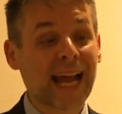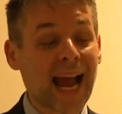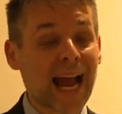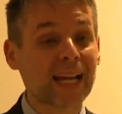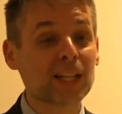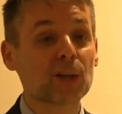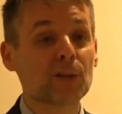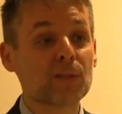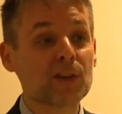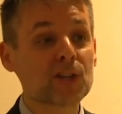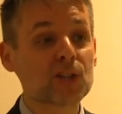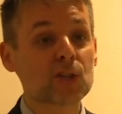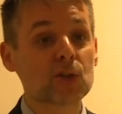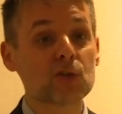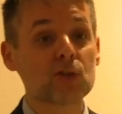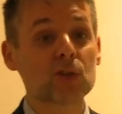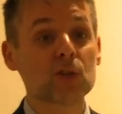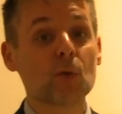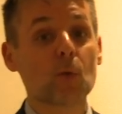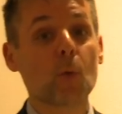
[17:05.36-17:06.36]
kind of
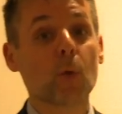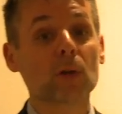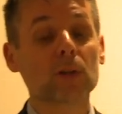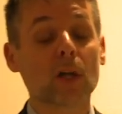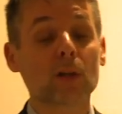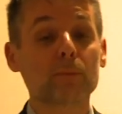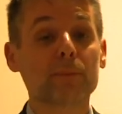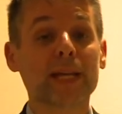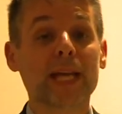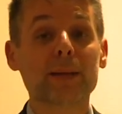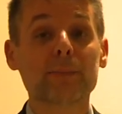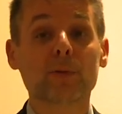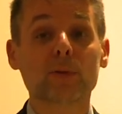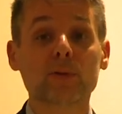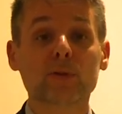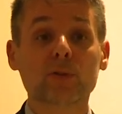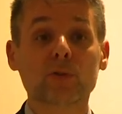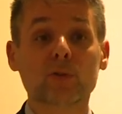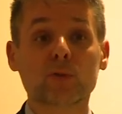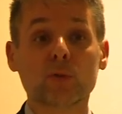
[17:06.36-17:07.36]
issues will not be able
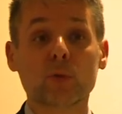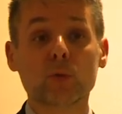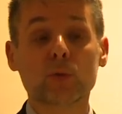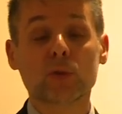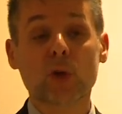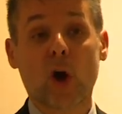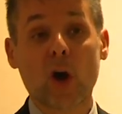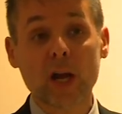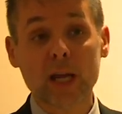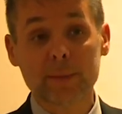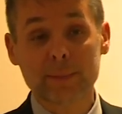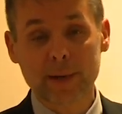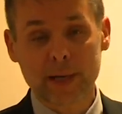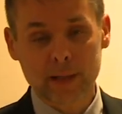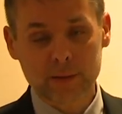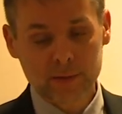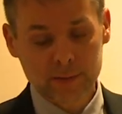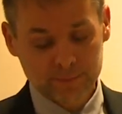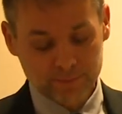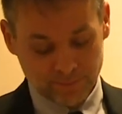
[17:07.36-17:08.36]
to talk
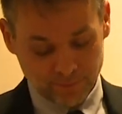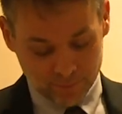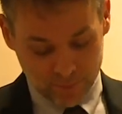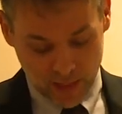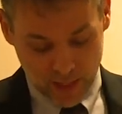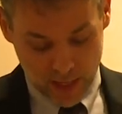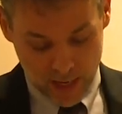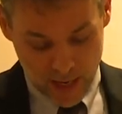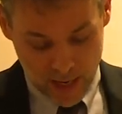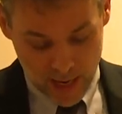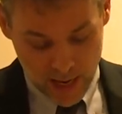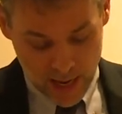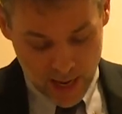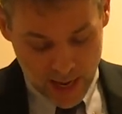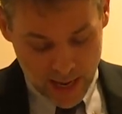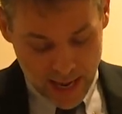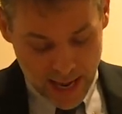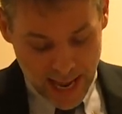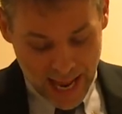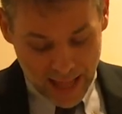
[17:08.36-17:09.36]
about.
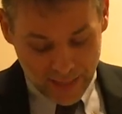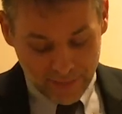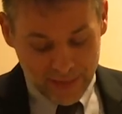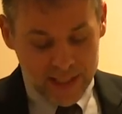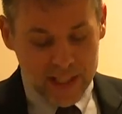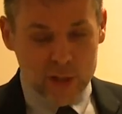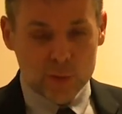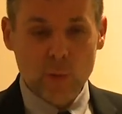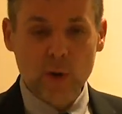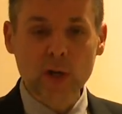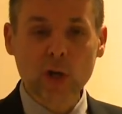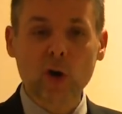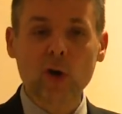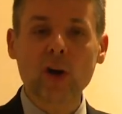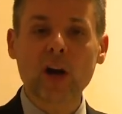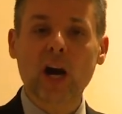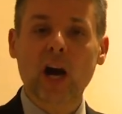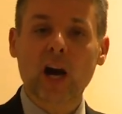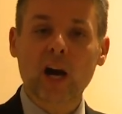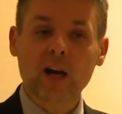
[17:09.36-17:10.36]
And this is when
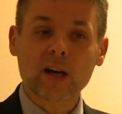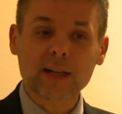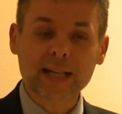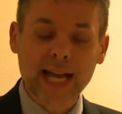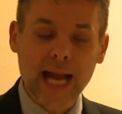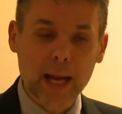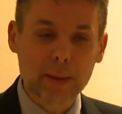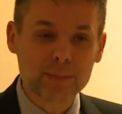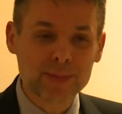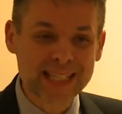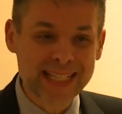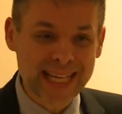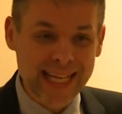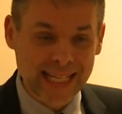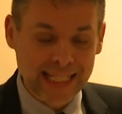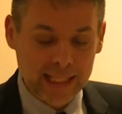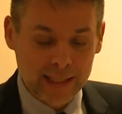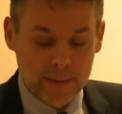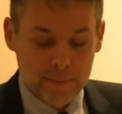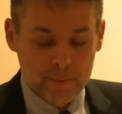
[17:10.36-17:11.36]
Congar comes
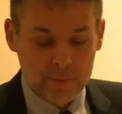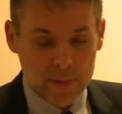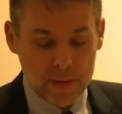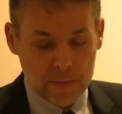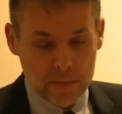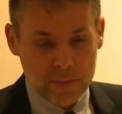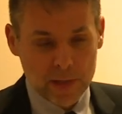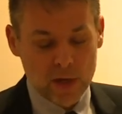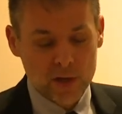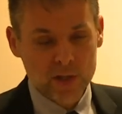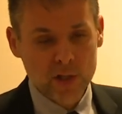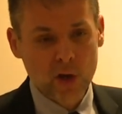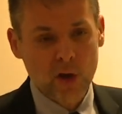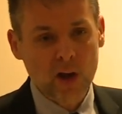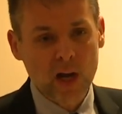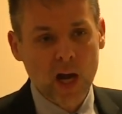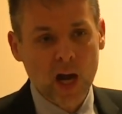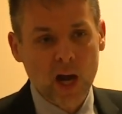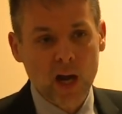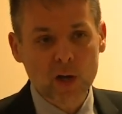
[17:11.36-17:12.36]
in, because
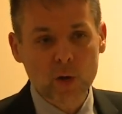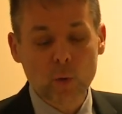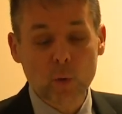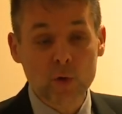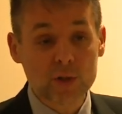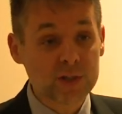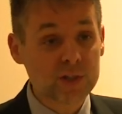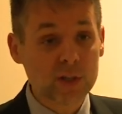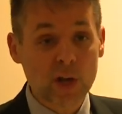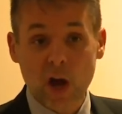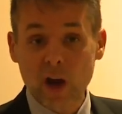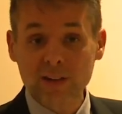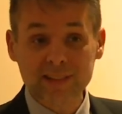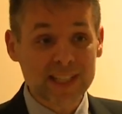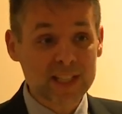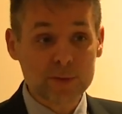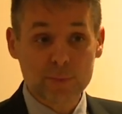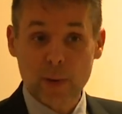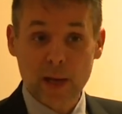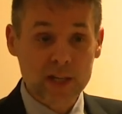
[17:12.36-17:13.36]
Congar was not
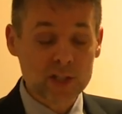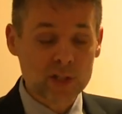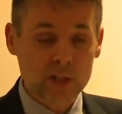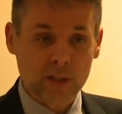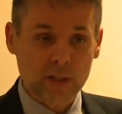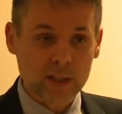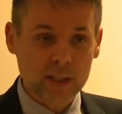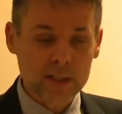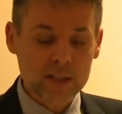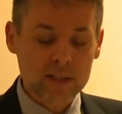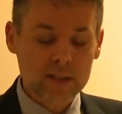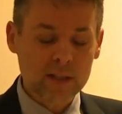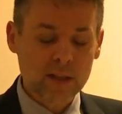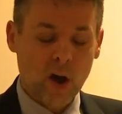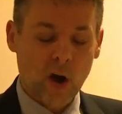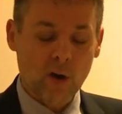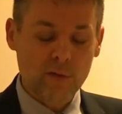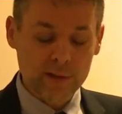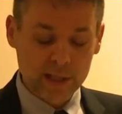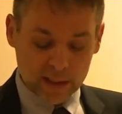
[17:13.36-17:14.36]
a specialist
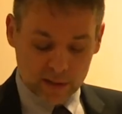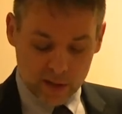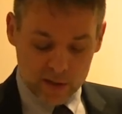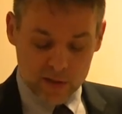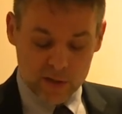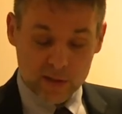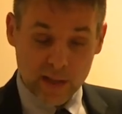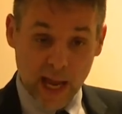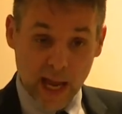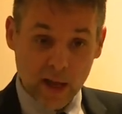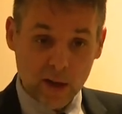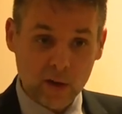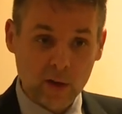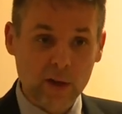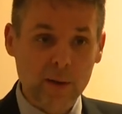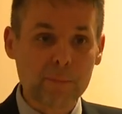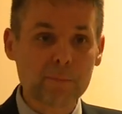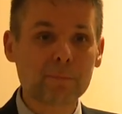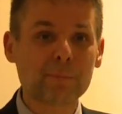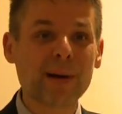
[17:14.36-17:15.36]
of interest
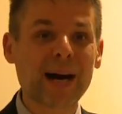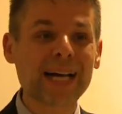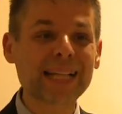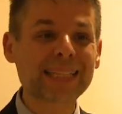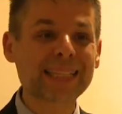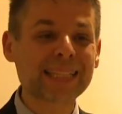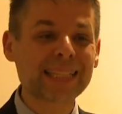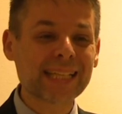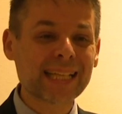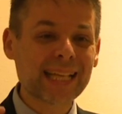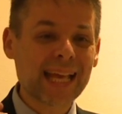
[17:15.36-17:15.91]
dialogue, but